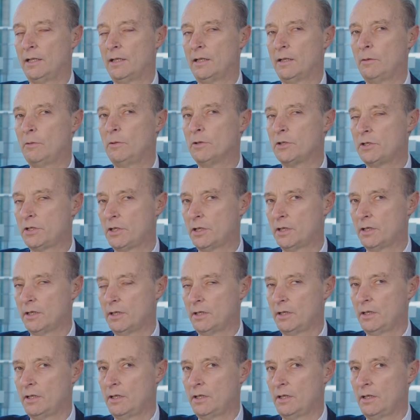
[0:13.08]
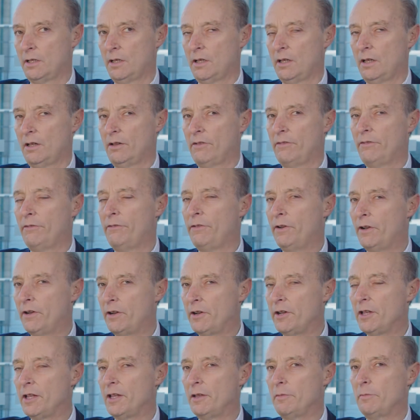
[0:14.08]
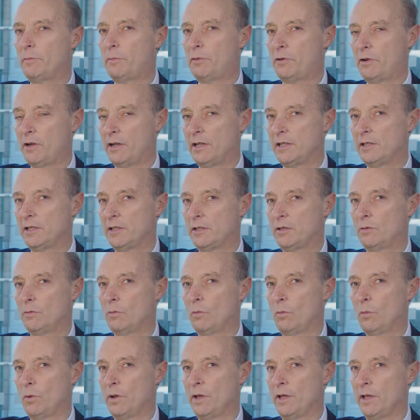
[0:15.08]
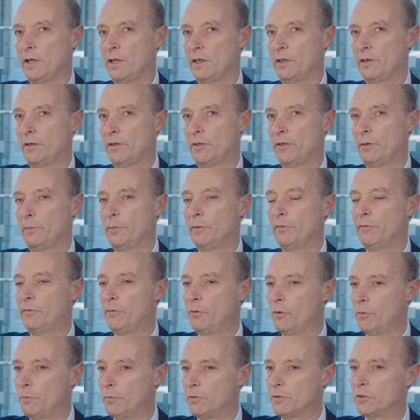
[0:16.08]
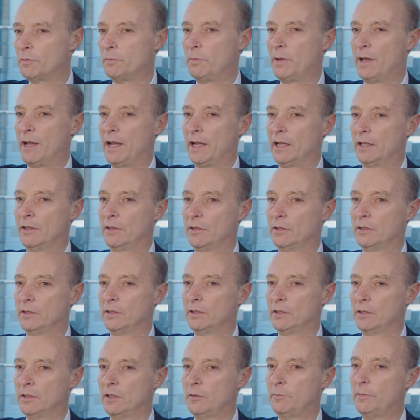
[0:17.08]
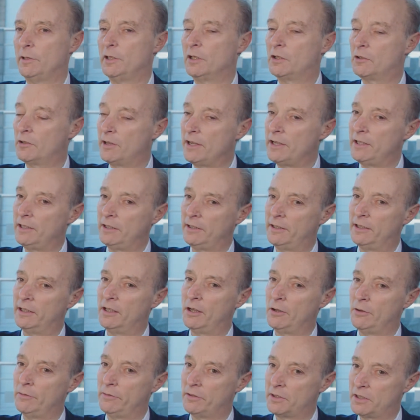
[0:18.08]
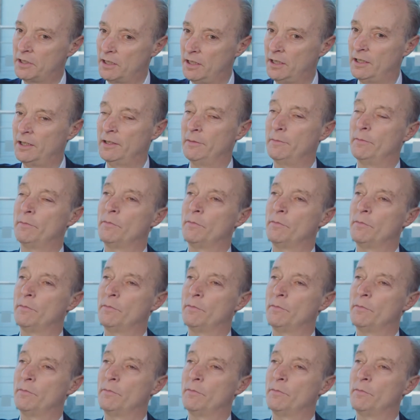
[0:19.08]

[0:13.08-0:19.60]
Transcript: I was very impressed with the performance pack that had been created there over time.